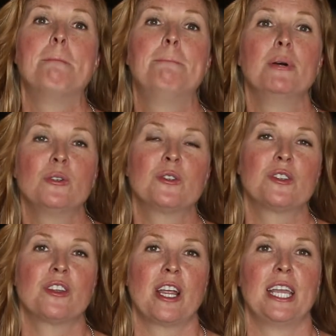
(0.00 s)

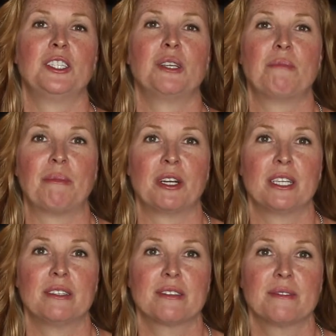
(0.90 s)
boost their aging
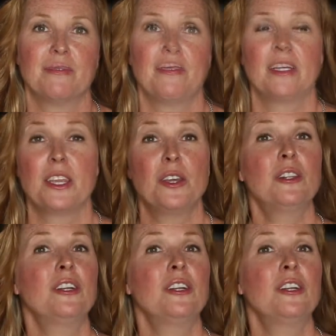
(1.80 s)
memories. You'll